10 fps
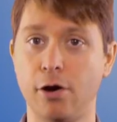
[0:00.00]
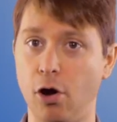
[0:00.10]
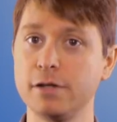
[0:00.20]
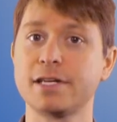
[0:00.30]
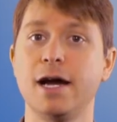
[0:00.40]

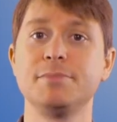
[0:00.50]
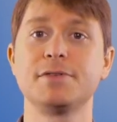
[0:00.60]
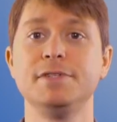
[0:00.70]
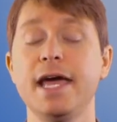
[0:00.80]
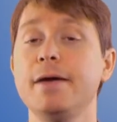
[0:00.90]
all times
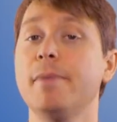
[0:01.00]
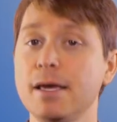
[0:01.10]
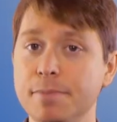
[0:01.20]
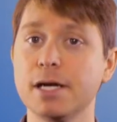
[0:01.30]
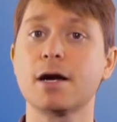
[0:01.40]
of day
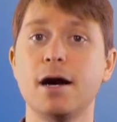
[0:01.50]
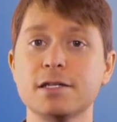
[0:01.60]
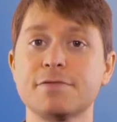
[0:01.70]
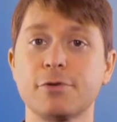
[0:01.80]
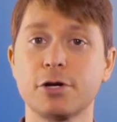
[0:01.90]
might be a
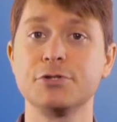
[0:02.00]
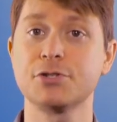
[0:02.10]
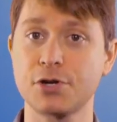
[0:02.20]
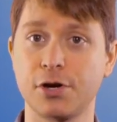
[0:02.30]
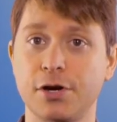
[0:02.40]
cause for
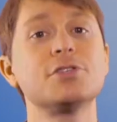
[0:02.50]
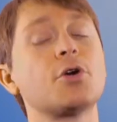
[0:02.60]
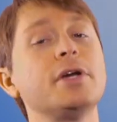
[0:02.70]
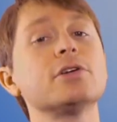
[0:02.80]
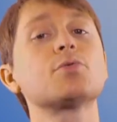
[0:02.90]
concern. So
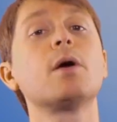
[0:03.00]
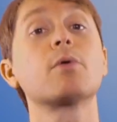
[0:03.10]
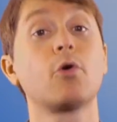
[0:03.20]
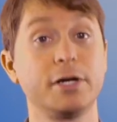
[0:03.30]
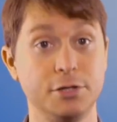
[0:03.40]
here's what
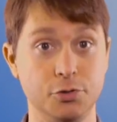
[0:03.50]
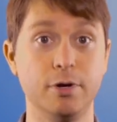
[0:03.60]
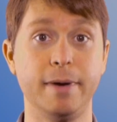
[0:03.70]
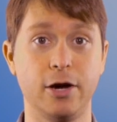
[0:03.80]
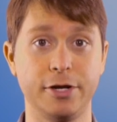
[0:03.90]
we're going to do
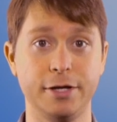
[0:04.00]
about